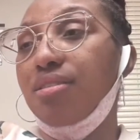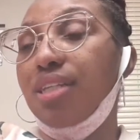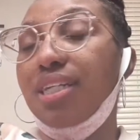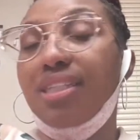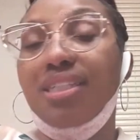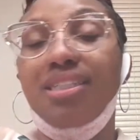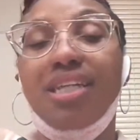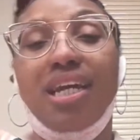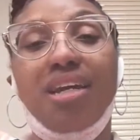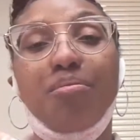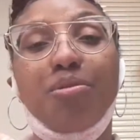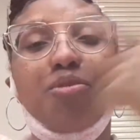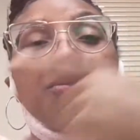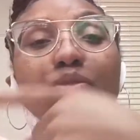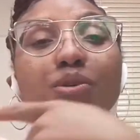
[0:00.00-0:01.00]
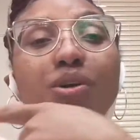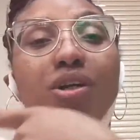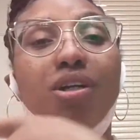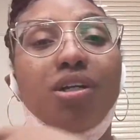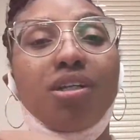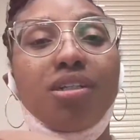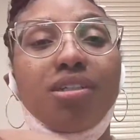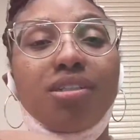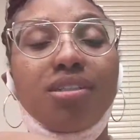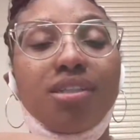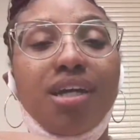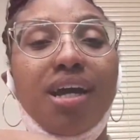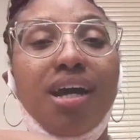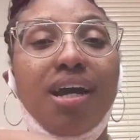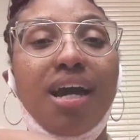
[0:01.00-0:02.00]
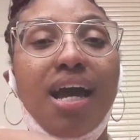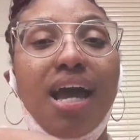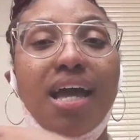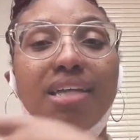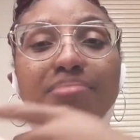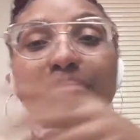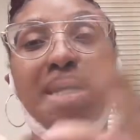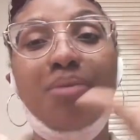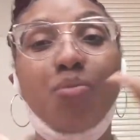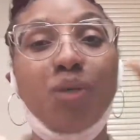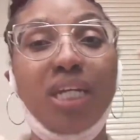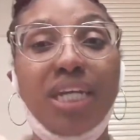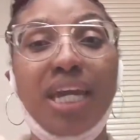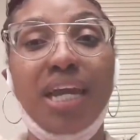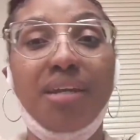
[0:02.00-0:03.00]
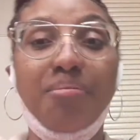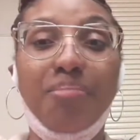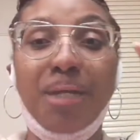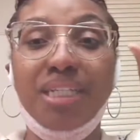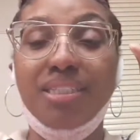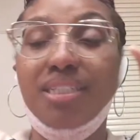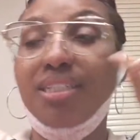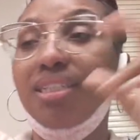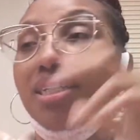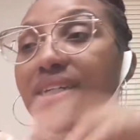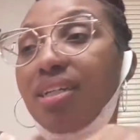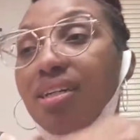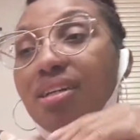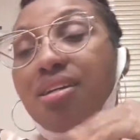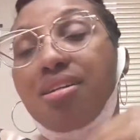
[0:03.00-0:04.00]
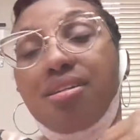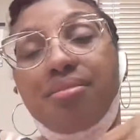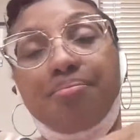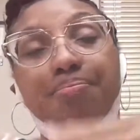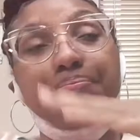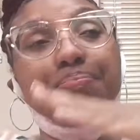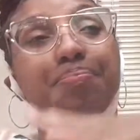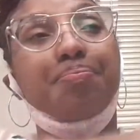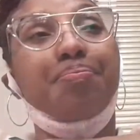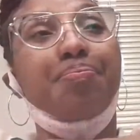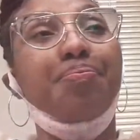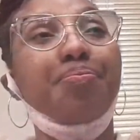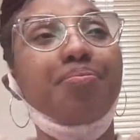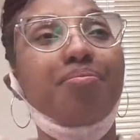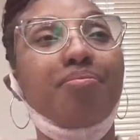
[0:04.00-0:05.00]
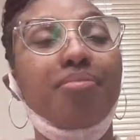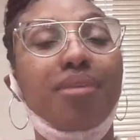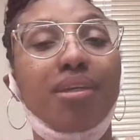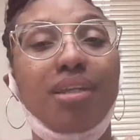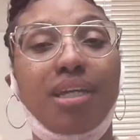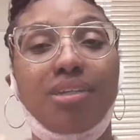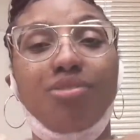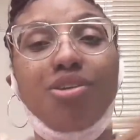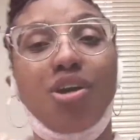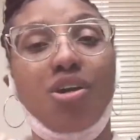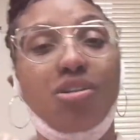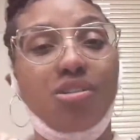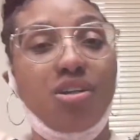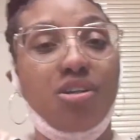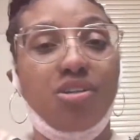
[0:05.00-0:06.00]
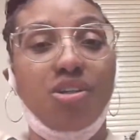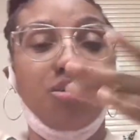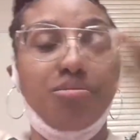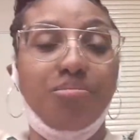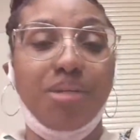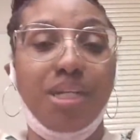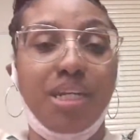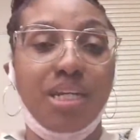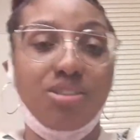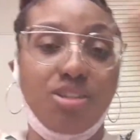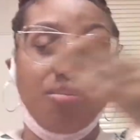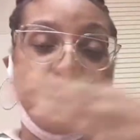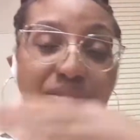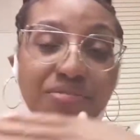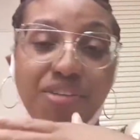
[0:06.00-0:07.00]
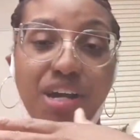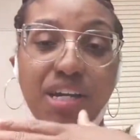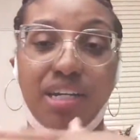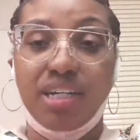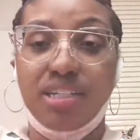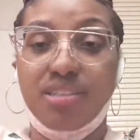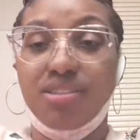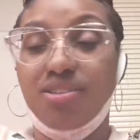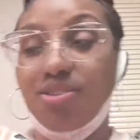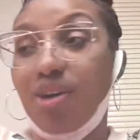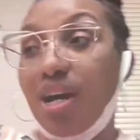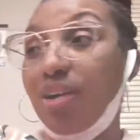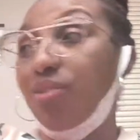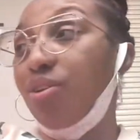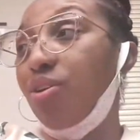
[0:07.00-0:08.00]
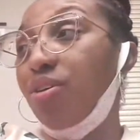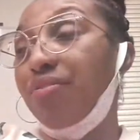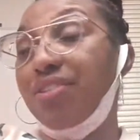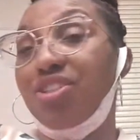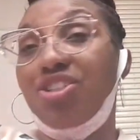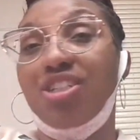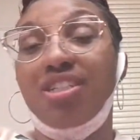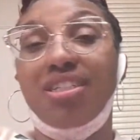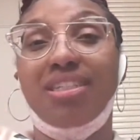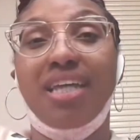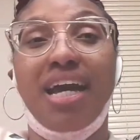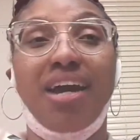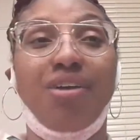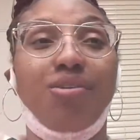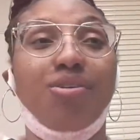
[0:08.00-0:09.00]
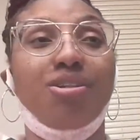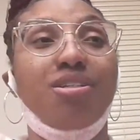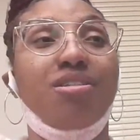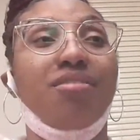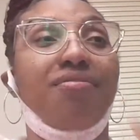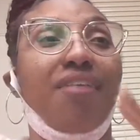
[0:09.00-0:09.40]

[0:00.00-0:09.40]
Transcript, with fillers: like the day before I, my weekend basically like you know y'all know mondays are my fridays so i don't know if it's just that or it's the